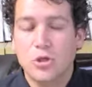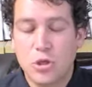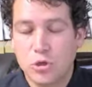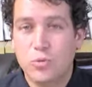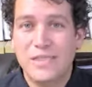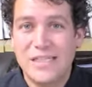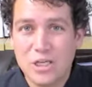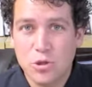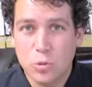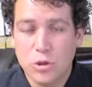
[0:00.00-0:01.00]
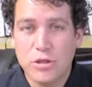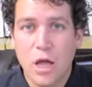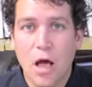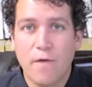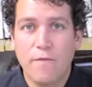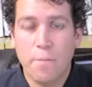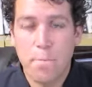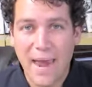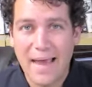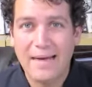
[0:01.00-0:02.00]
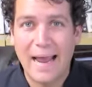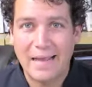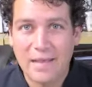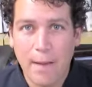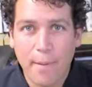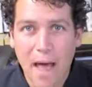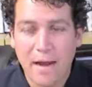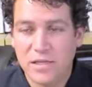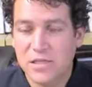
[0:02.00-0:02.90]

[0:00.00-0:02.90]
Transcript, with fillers: there's residuals of banned antibiotics.